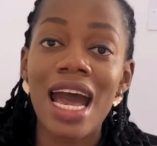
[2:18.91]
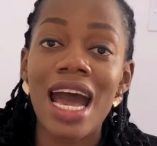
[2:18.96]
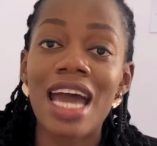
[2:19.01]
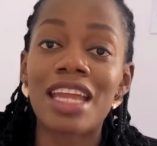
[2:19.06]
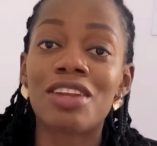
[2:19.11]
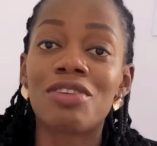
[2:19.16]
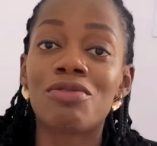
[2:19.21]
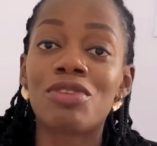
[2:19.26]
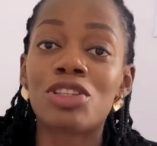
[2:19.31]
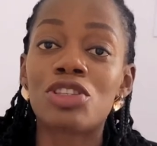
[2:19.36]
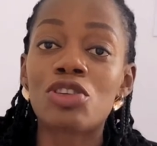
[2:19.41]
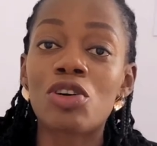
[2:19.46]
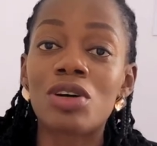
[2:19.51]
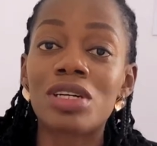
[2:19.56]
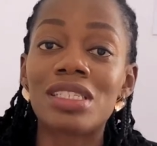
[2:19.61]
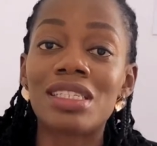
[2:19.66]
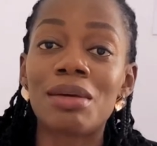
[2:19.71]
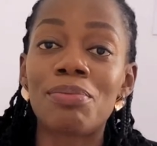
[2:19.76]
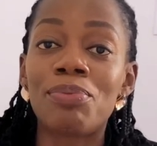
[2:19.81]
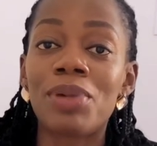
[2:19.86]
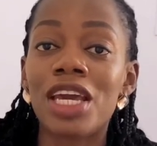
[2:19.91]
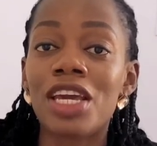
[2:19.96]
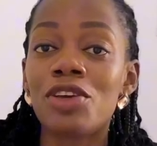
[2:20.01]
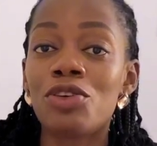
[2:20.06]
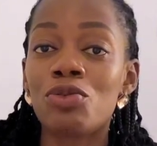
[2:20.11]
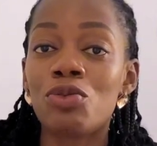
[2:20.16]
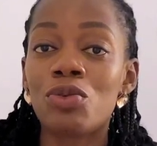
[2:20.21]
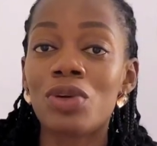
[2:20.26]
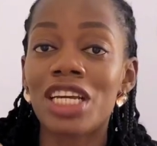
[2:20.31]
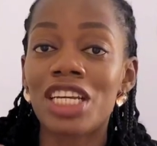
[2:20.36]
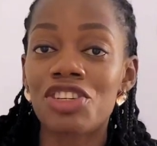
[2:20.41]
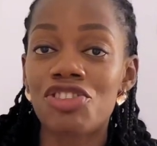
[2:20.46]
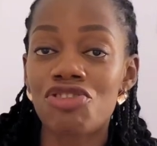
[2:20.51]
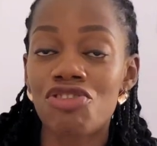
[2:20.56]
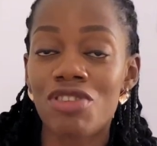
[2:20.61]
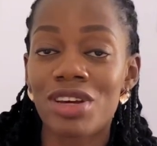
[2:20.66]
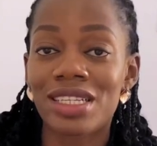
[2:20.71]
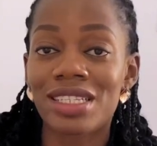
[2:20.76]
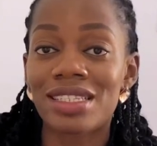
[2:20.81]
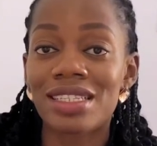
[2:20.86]
And in return, they pay you
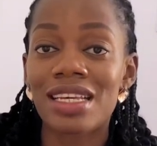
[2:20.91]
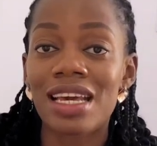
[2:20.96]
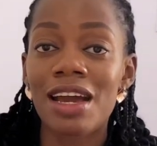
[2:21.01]
interest